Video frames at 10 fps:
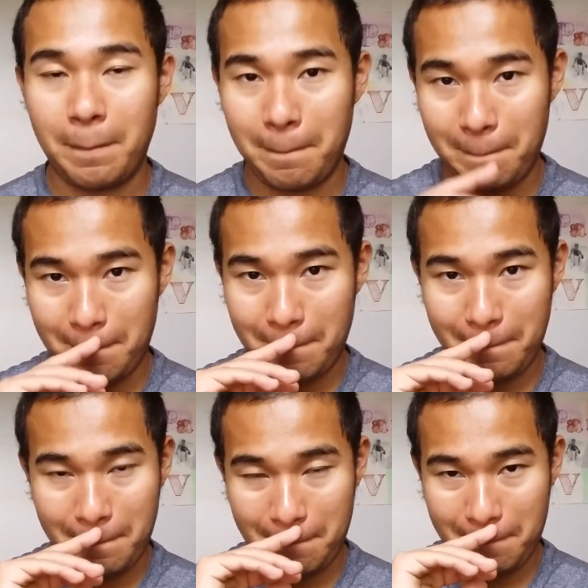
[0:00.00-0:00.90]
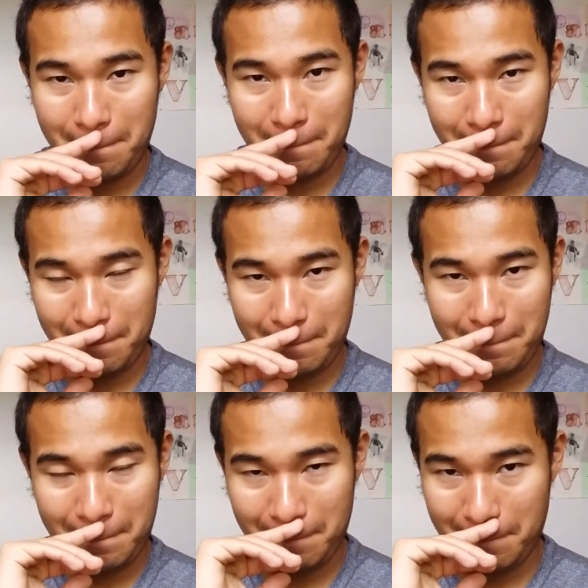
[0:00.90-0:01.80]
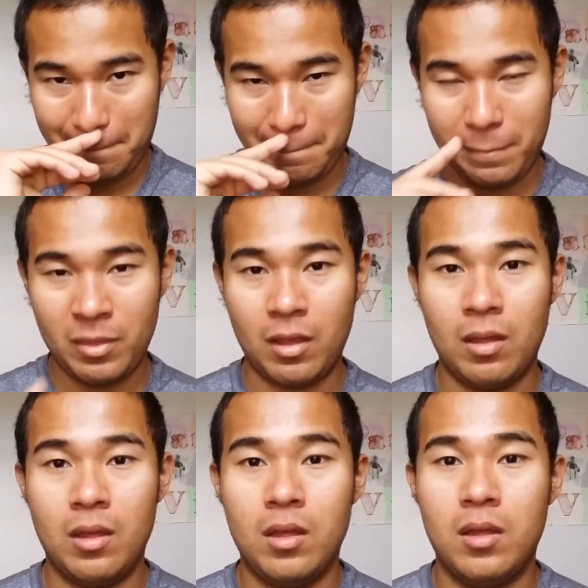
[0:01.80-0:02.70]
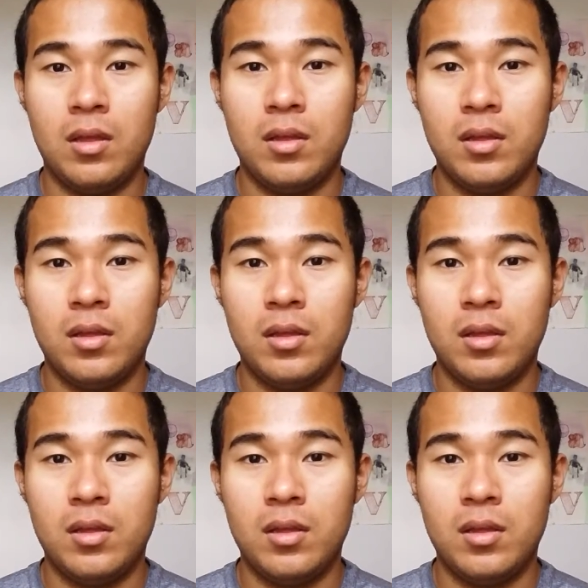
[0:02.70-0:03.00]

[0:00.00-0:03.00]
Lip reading: Nothing is said.